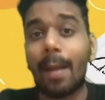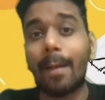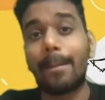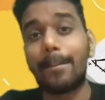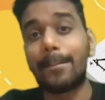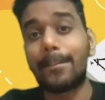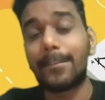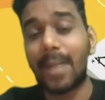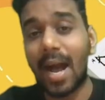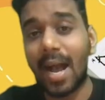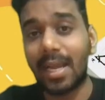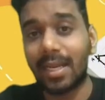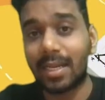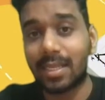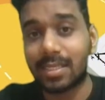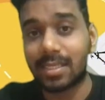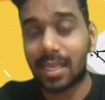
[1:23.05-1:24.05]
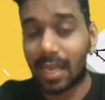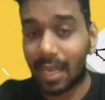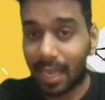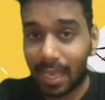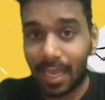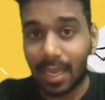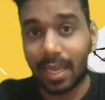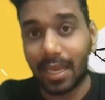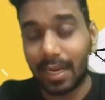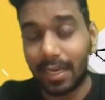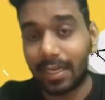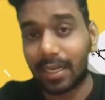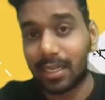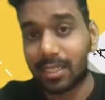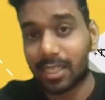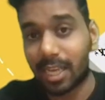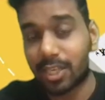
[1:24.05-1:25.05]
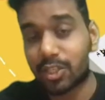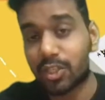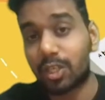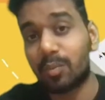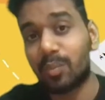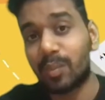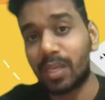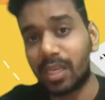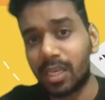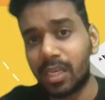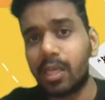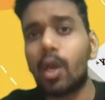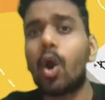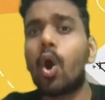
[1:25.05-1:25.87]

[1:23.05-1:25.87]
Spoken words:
minus A intersection B,